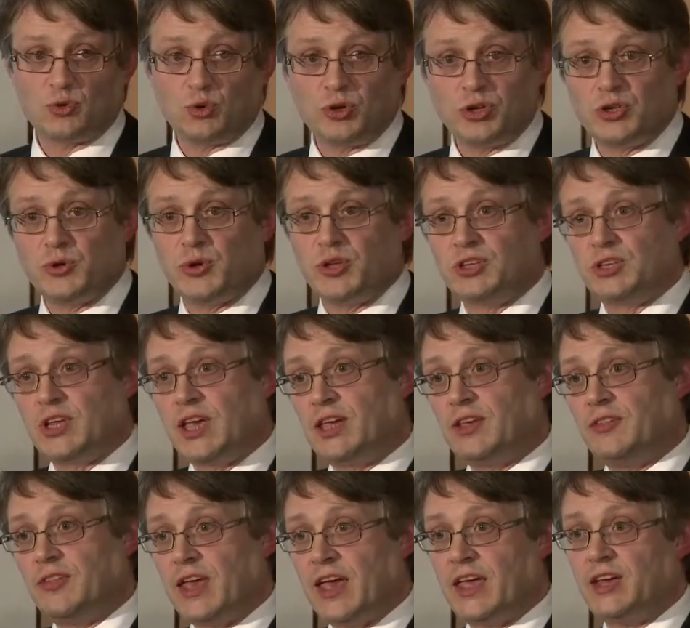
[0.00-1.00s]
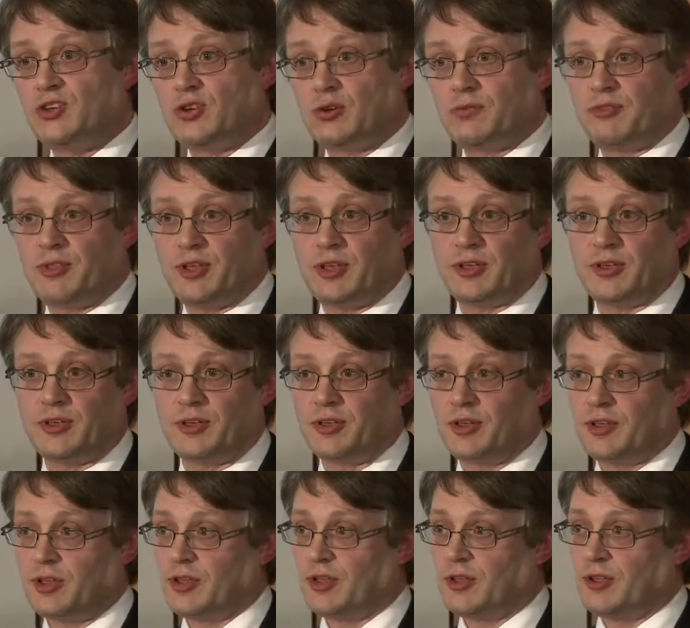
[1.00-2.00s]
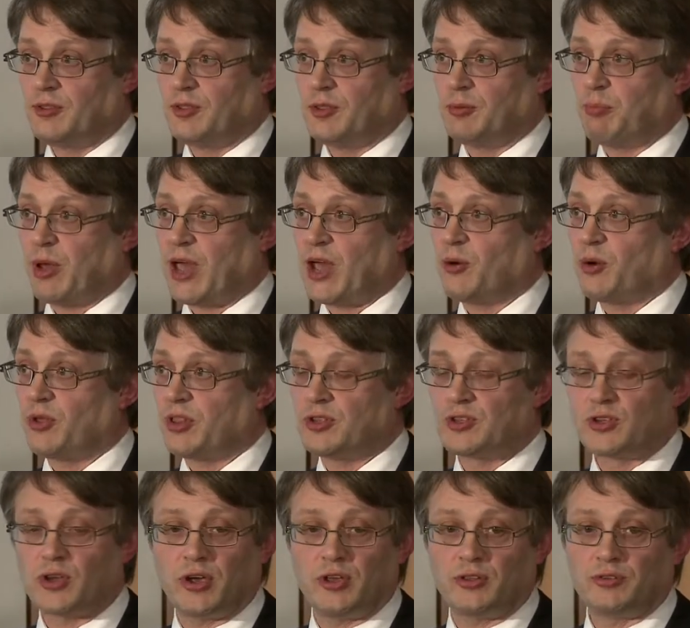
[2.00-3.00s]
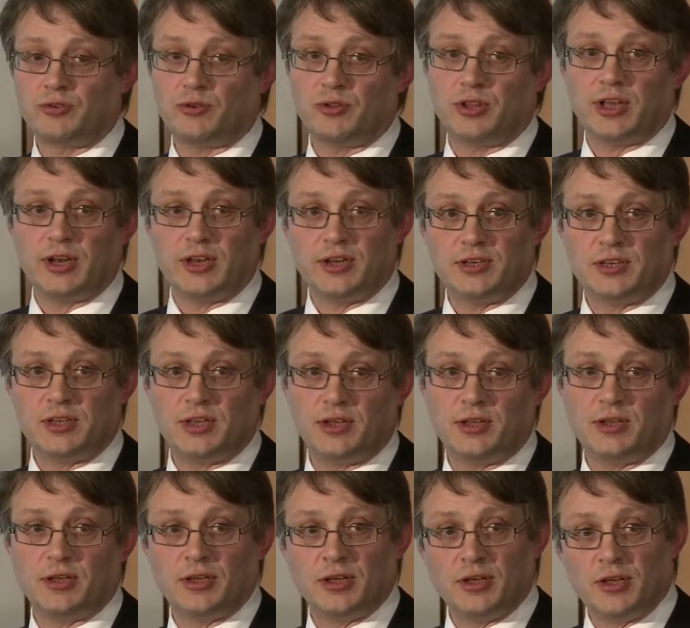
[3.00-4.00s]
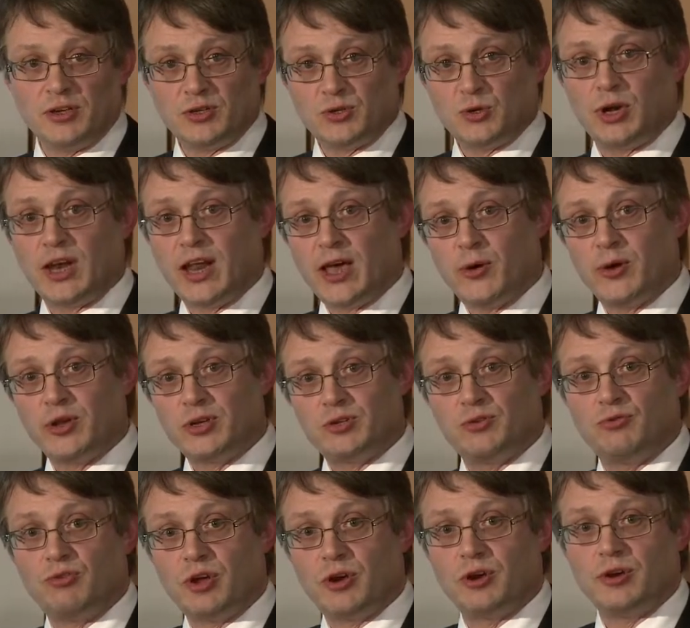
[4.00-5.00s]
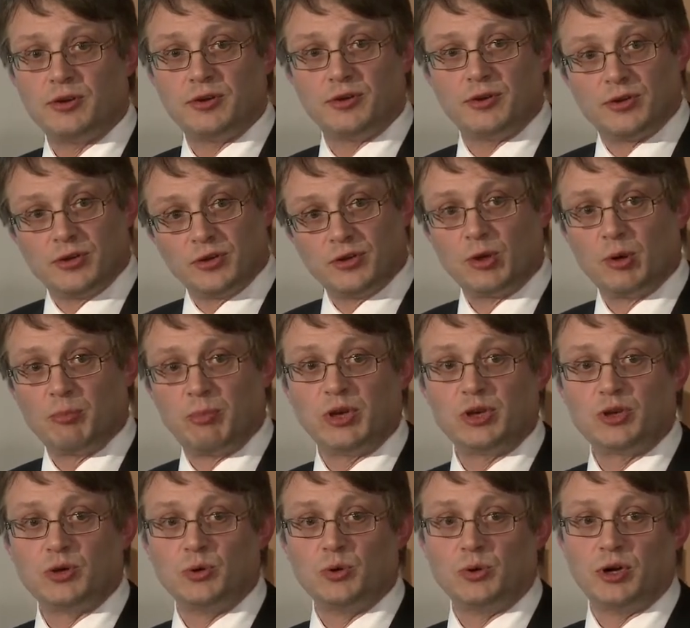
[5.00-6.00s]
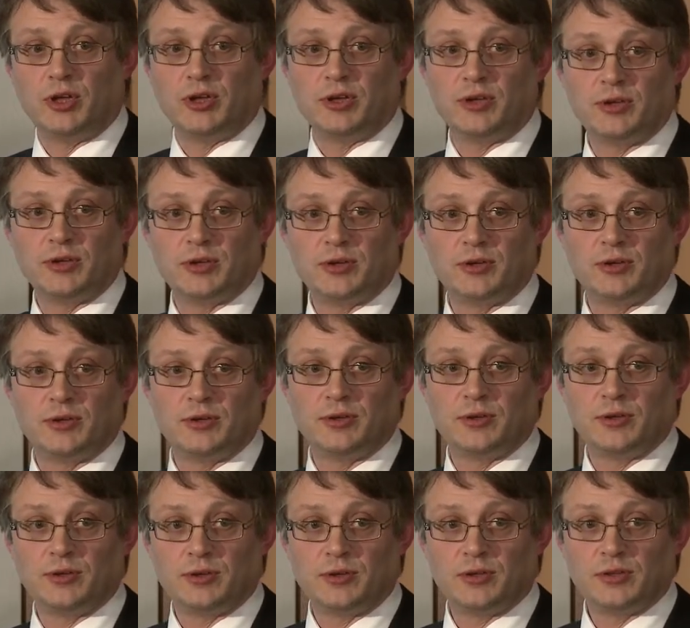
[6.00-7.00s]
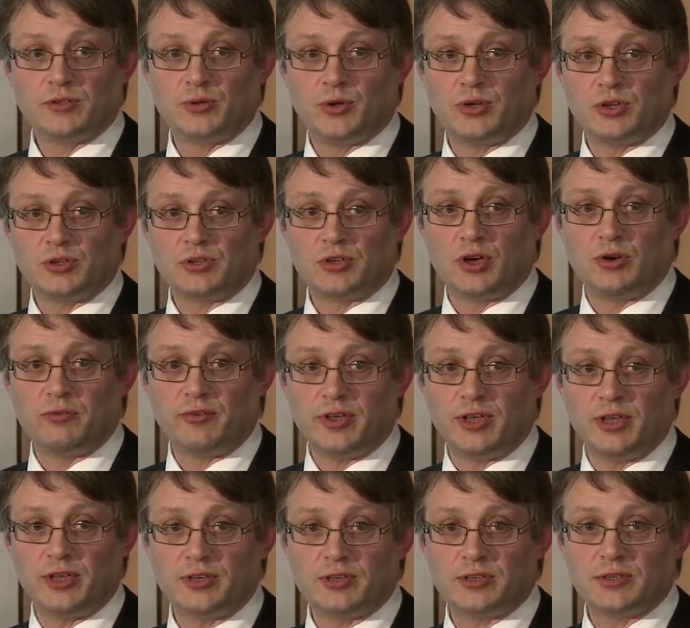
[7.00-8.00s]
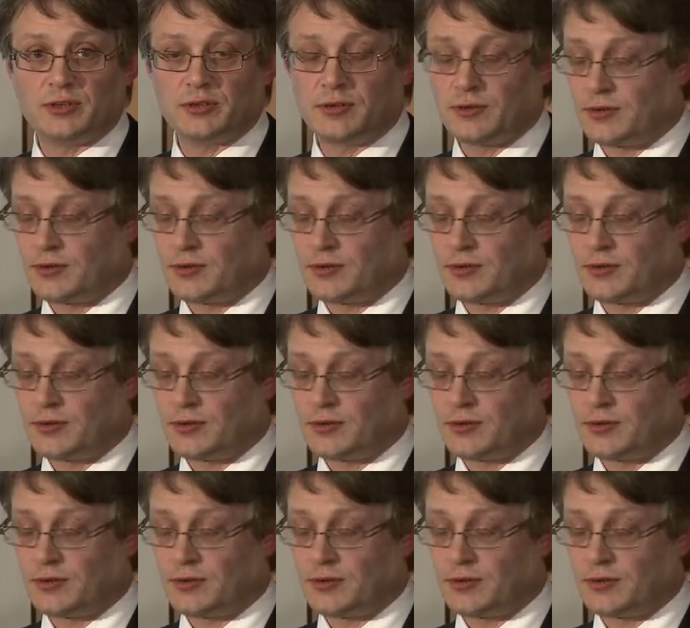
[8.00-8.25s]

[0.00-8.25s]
all you do is taking the edge off the power that's going through the LED to allow it to run a bit cooler so it doesn't overheat.